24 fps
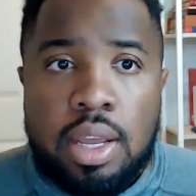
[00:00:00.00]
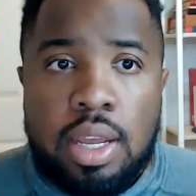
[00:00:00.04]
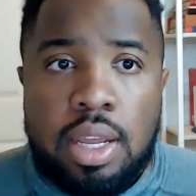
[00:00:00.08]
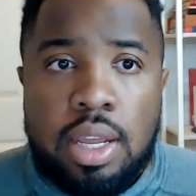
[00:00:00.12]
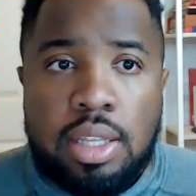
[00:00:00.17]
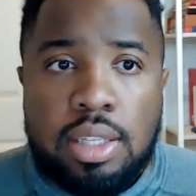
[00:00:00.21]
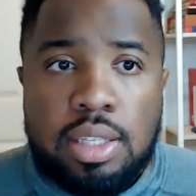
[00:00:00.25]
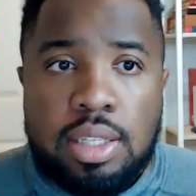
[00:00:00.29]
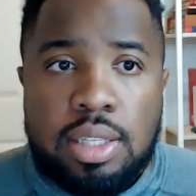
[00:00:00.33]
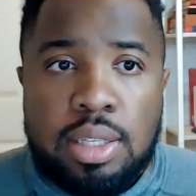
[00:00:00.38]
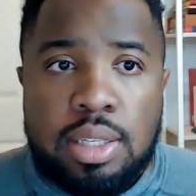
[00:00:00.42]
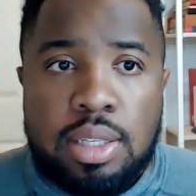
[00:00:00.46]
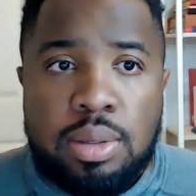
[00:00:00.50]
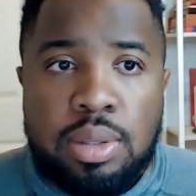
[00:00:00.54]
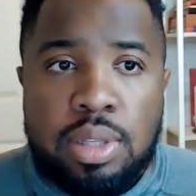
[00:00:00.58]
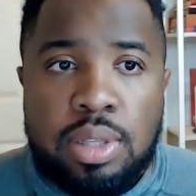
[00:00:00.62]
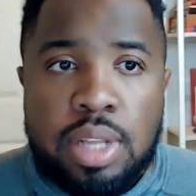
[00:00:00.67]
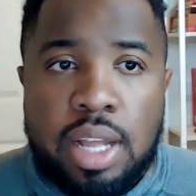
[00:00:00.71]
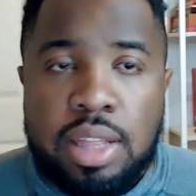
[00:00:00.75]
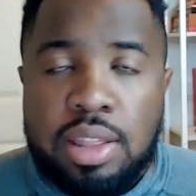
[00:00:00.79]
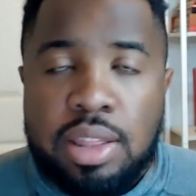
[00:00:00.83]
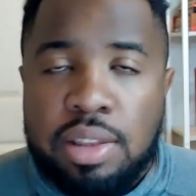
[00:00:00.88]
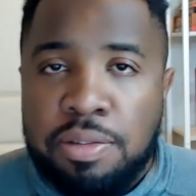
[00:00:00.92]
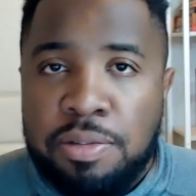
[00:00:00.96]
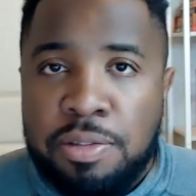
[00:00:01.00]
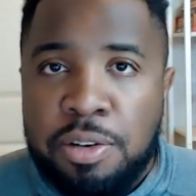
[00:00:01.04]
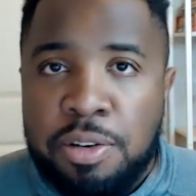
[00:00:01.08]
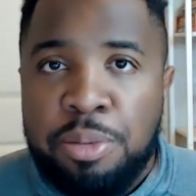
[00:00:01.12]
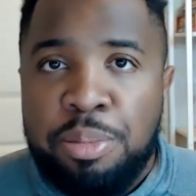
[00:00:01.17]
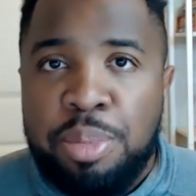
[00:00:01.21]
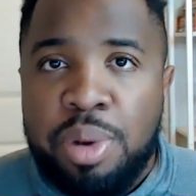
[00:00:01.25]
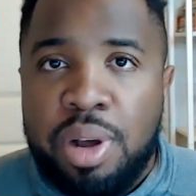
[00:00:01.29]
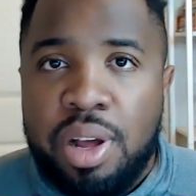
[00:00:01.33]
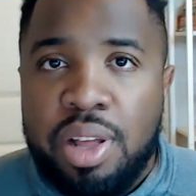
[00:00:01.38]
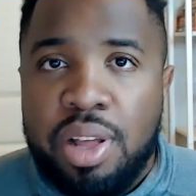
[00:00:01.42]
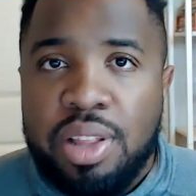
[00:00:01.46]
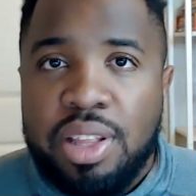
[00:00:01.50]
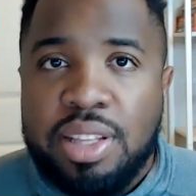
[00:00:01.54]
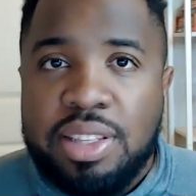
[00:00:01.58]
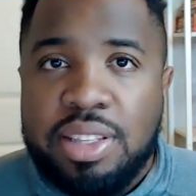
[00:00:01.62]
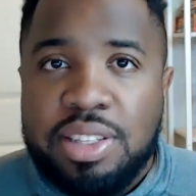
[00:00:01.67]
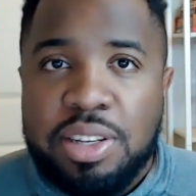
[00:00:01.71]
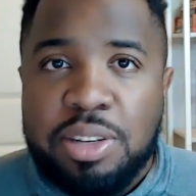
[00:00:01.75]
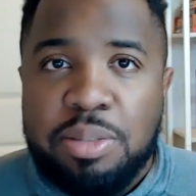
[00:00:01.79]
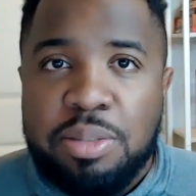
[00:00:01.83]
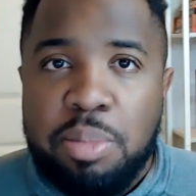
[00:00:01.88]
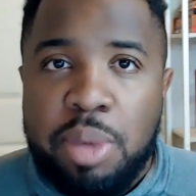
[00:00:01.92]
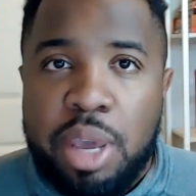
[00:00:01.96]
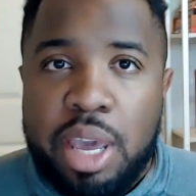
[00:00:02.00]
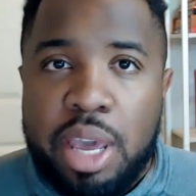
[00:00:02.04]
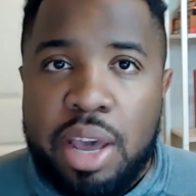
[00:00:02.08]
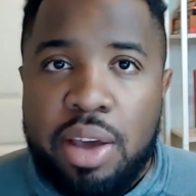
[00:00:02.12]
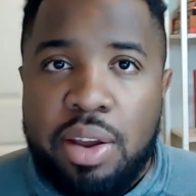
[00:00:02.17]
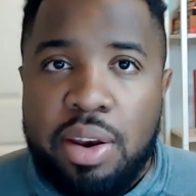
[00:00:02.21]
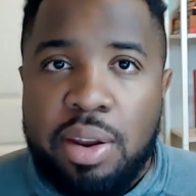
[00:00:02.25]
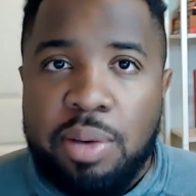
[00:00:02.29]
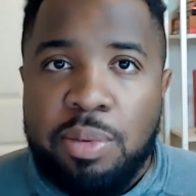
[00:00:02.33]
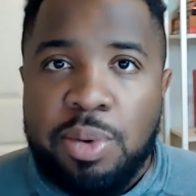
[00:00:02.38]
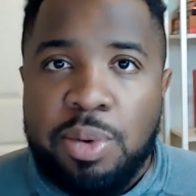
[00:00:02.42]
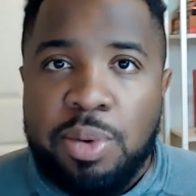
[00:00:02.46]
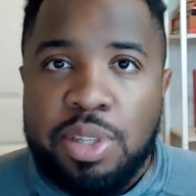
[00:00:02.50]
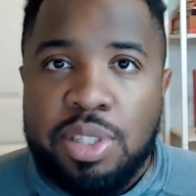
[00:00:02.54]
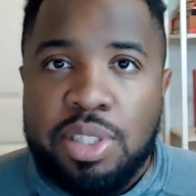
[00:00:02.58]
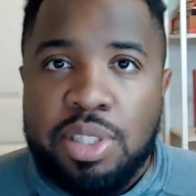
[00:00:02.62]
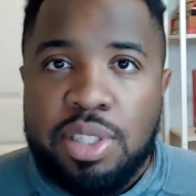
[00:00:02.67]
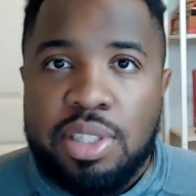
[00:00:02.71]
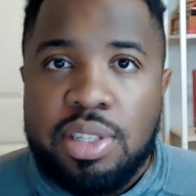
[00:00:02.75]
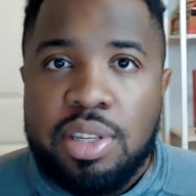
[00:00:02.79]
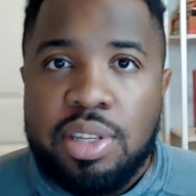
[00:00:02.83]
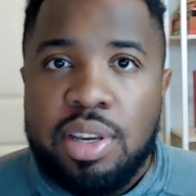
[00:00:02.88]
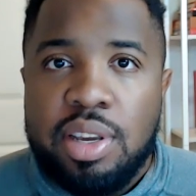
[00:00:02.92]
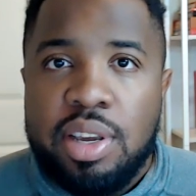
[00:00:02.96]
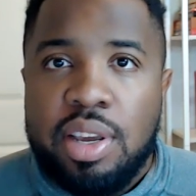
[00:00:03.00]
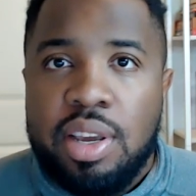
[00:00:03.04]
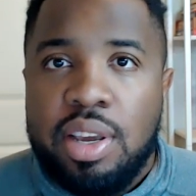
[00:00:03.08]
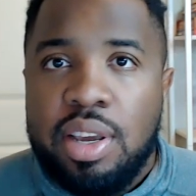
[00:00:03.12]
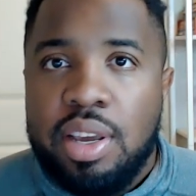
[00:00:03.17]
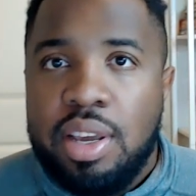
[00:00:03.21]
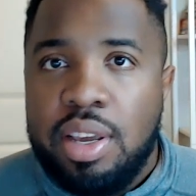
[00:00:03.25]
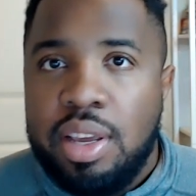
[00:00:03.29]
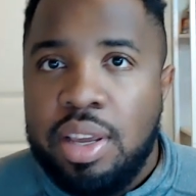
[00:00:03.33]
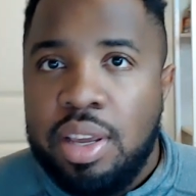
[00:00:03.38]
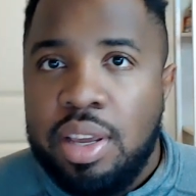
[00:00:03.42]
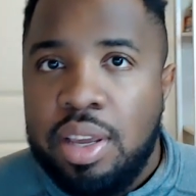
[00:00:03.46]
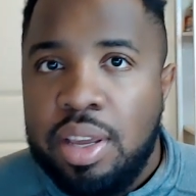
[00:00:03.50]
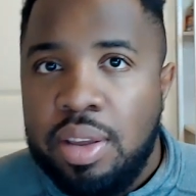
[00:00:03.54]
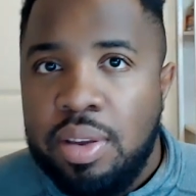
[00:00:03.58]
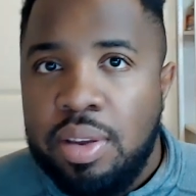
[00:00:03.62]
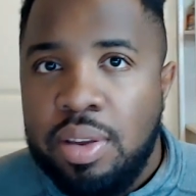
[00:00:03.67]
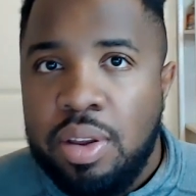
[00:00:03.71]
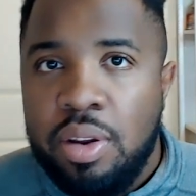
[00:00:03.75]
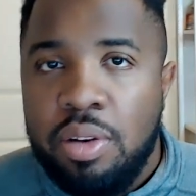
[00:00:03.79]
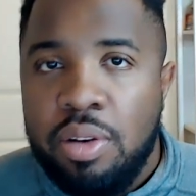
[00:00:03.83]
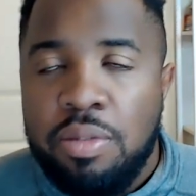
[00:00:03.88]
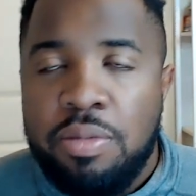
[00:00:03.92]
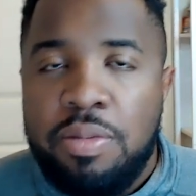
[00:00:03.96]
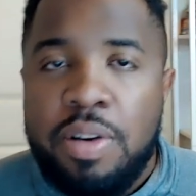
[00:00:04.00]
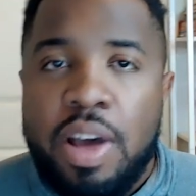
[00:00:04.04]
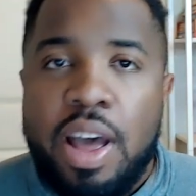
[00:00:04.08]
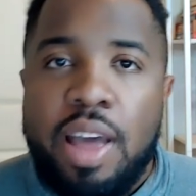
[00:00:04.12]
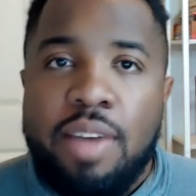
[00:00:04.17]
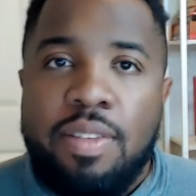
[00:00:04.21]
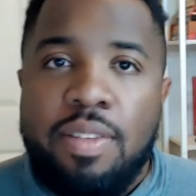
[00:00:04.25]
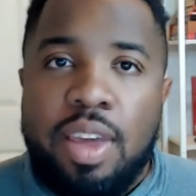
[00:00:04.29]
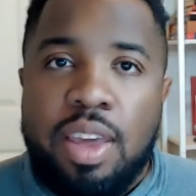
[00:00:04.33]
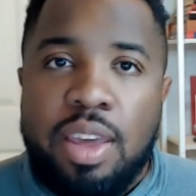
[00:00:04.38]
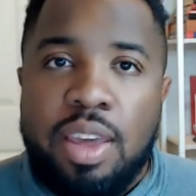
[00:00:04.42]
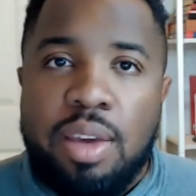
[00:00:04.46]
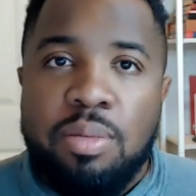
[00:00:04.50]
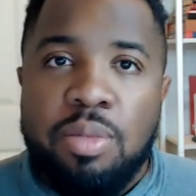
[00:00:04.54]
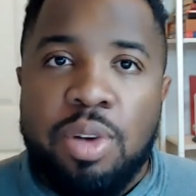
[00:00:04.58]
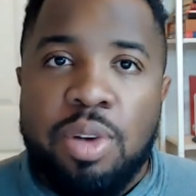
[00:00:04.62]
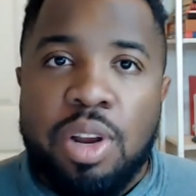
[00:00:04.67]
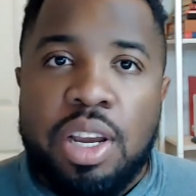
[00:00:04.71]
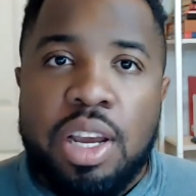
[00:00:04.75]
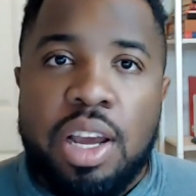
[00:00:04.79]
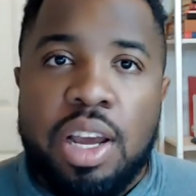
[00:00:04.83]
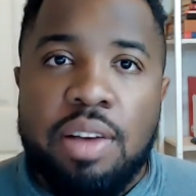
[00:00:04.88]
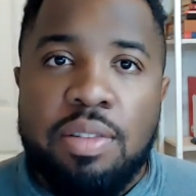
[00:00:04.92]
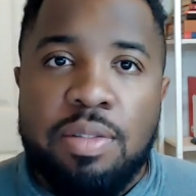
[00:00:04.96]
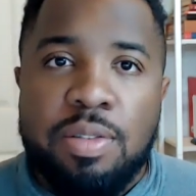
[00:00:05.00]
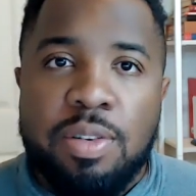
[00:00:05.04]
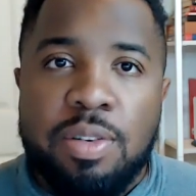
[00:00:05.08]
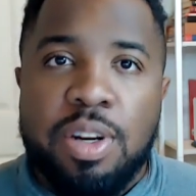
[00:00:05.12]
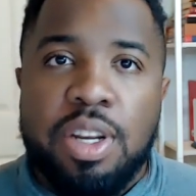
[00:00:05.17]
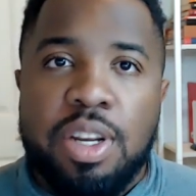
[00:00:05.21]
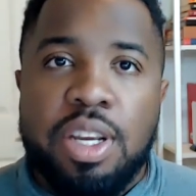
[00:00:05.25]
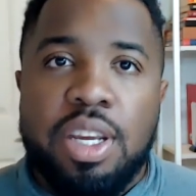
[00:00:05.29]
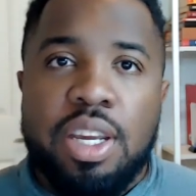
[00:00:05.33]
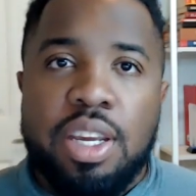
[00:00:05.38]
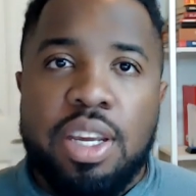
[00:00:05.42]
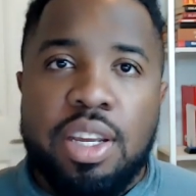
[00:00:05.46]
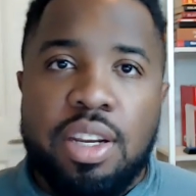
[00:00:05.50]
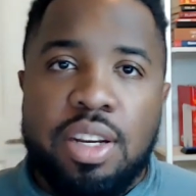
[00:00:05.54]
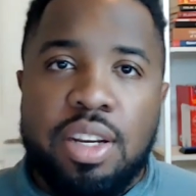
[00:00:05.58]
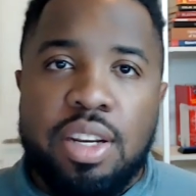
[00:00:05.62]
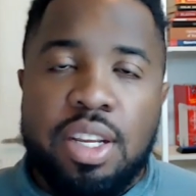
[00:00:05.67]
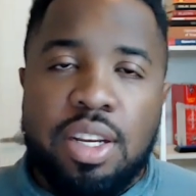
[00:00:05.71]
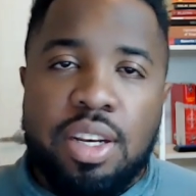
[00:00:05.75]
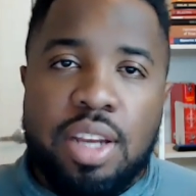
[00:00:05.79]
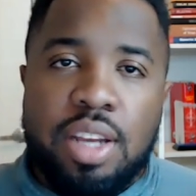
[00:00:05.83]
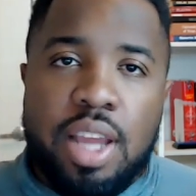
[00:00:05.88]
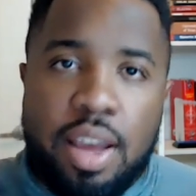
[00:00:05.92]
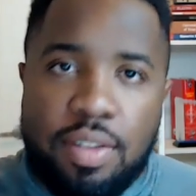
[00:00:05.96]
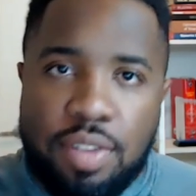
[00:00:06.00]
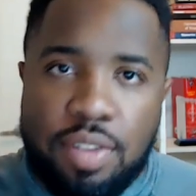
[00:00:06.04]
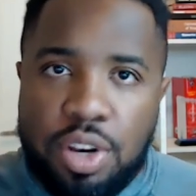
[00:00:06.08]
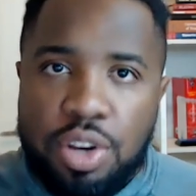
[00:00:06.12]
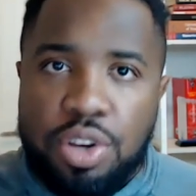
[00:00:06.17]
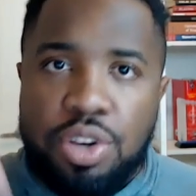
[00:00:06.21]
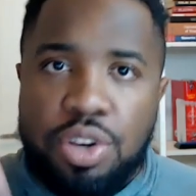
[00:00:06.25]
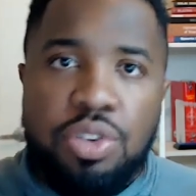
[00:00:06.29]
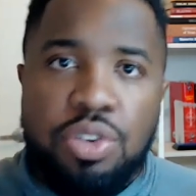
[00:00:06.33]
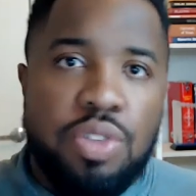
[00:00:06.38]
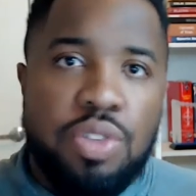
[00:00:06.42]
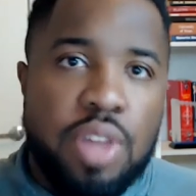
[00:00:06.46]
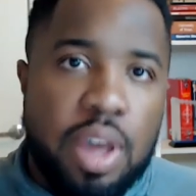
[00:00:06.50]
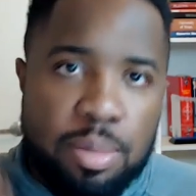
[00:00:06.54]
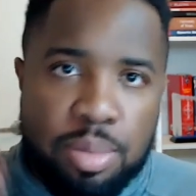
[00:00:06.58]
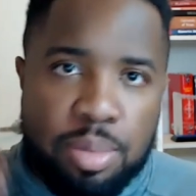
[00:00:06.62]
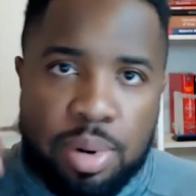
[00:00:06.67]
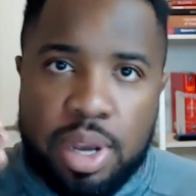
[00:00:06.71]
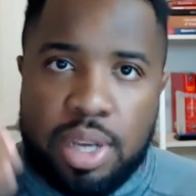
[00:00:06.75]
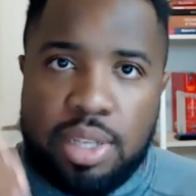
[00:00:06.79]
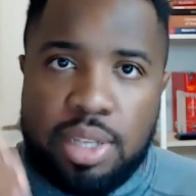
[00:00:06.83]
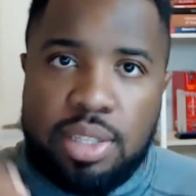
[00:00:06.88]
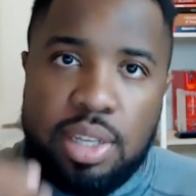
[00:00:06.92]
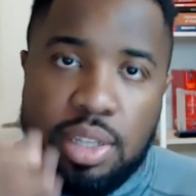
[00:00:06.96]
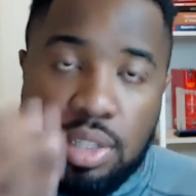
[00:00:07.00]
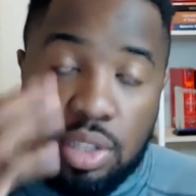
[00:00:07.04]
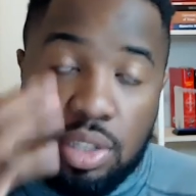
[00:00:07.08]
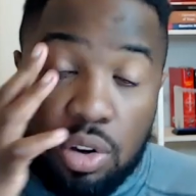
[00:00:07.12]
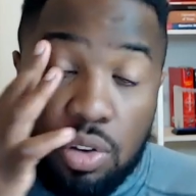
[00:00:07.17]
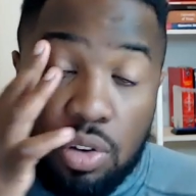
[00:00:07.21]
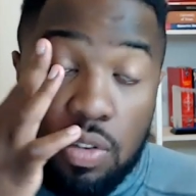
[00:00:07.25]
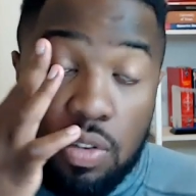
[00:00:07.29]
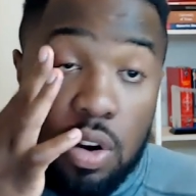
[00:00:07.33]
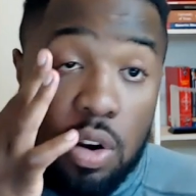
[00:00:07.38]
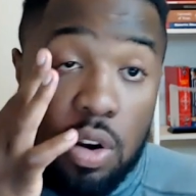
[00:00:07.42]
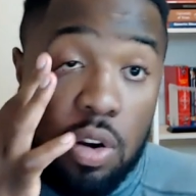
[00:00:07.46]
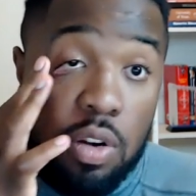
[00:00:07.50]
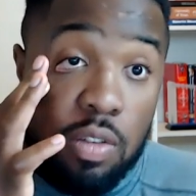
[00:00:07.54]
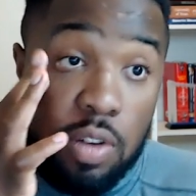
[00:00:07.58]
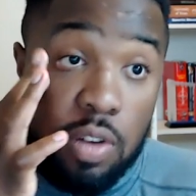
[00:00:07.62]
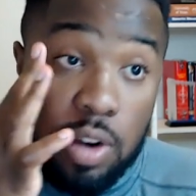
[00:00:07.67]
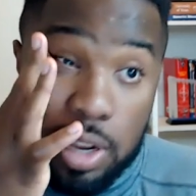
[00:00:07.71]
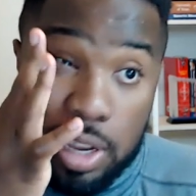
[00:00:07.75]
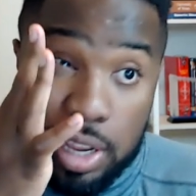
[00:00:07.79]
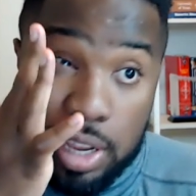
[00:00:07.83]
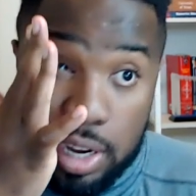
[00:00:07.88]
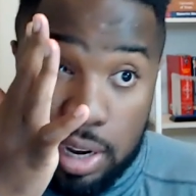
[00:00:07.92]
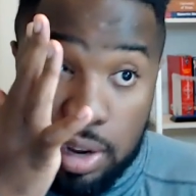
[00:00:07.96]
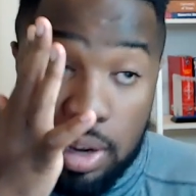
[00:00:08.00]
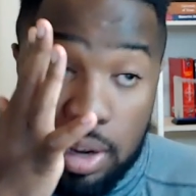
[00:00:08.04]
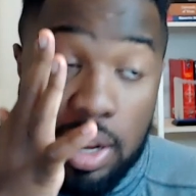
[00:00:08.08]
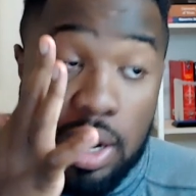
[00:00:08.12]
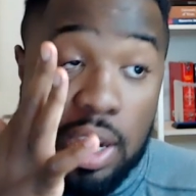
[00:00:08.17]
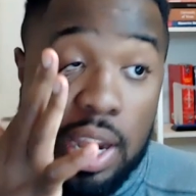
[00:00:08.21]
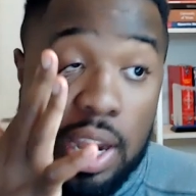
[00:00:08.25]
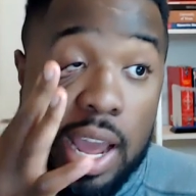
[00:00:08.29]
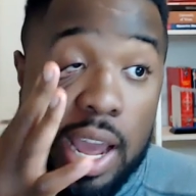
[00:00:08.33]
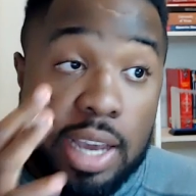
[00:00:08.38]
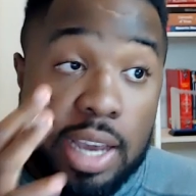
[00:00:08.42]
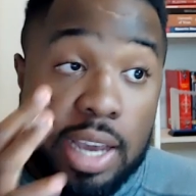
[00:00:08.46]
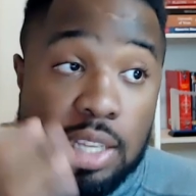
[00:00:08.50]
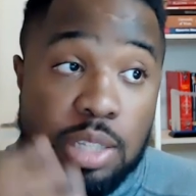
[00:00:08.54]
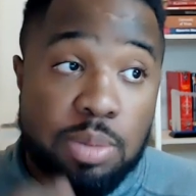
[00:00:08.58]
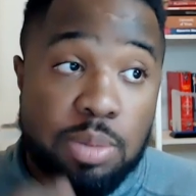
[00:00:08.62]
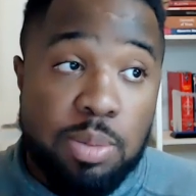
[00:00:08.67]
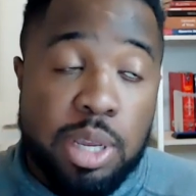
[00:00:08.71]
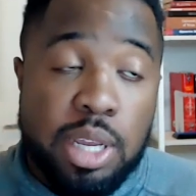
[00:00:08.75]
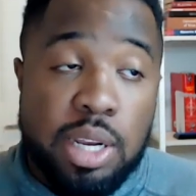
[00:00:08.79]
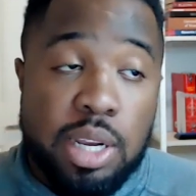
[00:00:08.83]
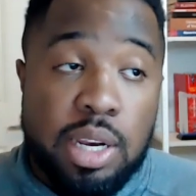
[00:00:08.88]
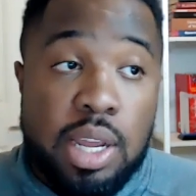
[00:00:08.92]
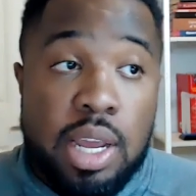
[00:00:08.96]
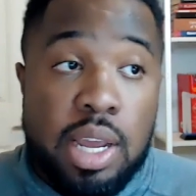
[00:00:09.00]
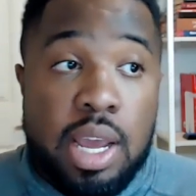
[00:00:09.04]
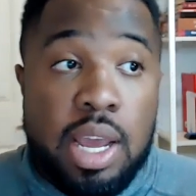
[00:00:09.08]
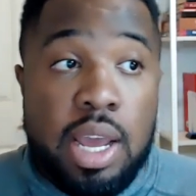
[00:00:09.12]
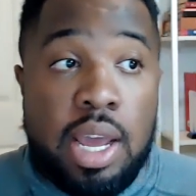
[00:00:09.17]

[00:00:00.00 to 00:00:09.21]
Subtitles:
It's not the football that took me out. It was, you know, 5 a.m. recovery and having to do that process over and over again. And Dak has been